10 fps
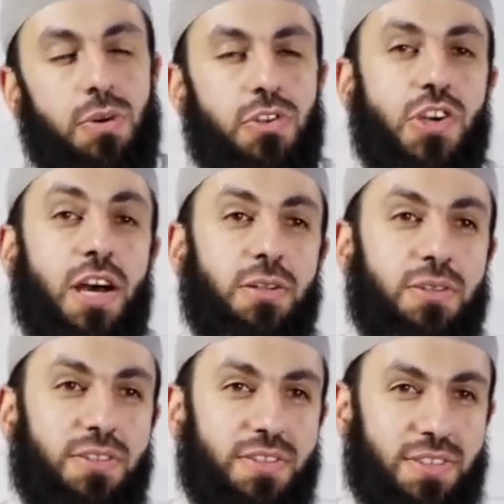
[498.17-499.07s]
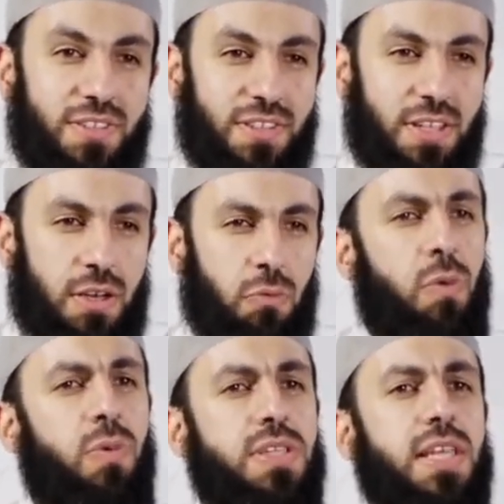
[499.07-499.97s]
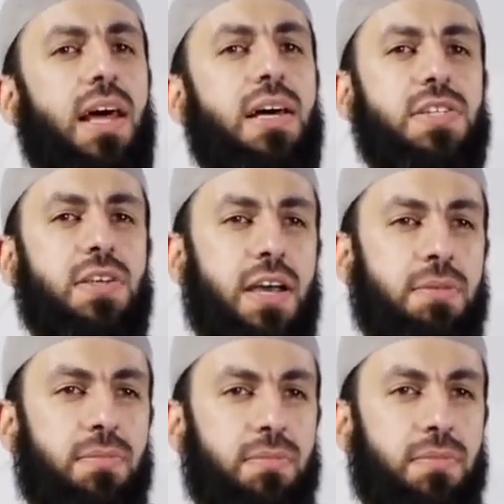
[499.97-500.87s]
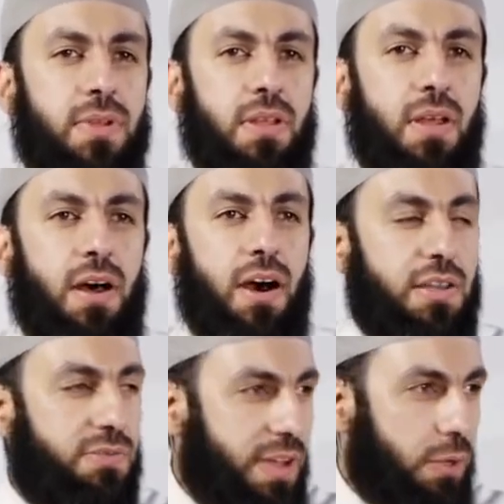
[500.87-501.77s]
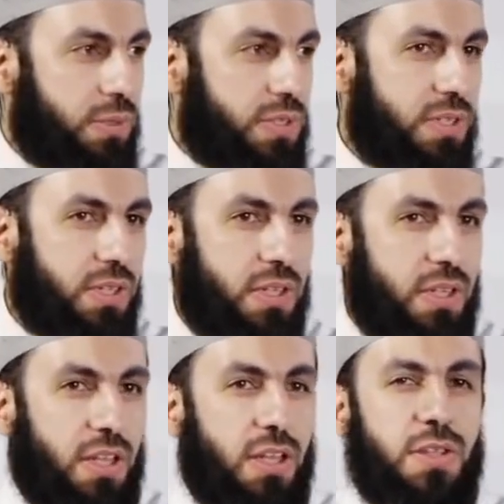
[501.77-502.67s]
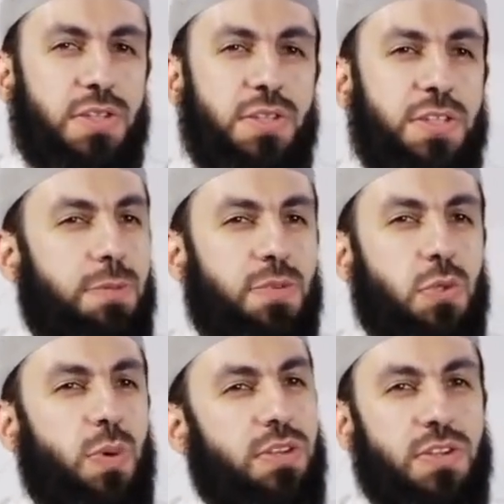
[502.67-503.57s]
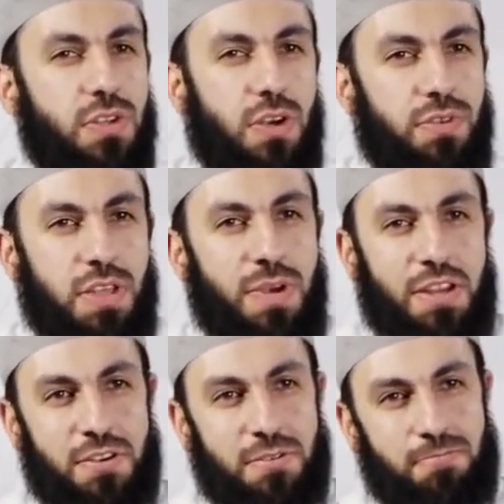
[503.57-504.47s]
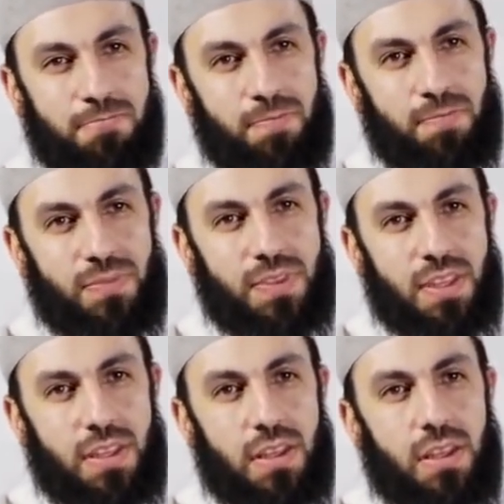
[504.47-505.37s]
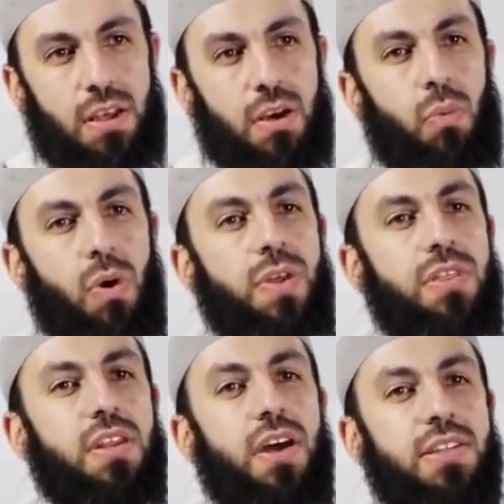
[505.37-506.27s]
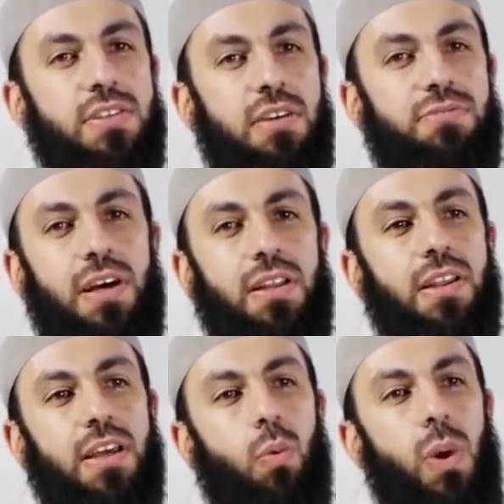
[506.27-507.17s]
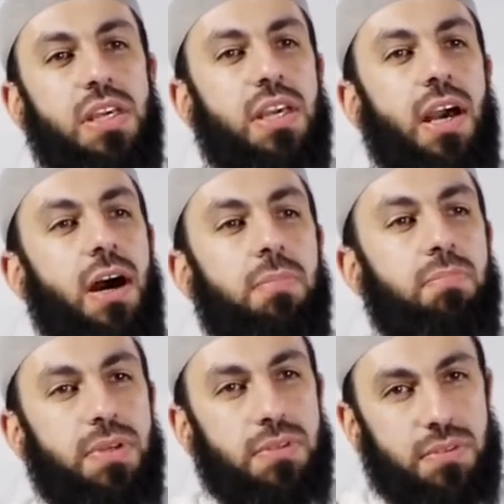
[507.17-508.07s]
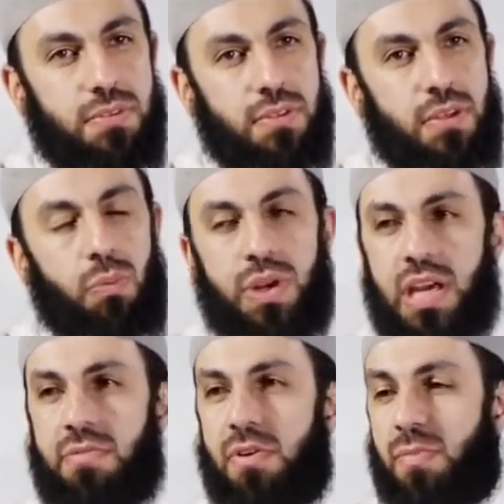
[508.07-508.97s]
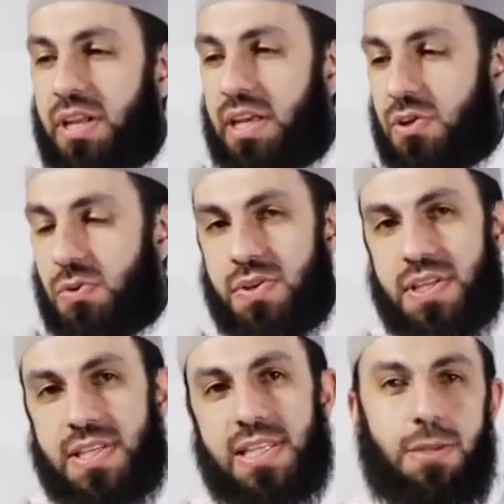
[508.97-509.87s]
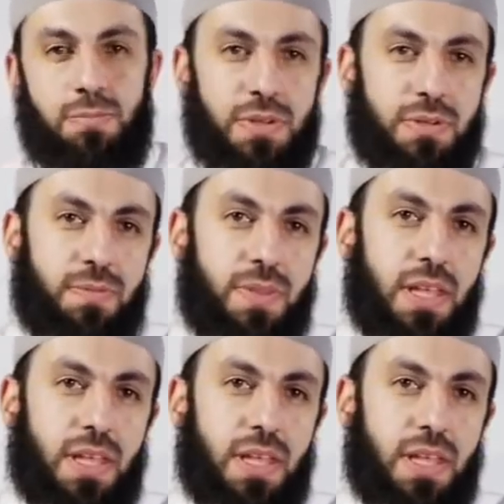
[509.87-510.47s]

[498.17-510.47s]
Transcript: When you were a child? When was the last time I felt this deep sweetness of iman? Where in the night I felt like waking up when everybody else was asleep,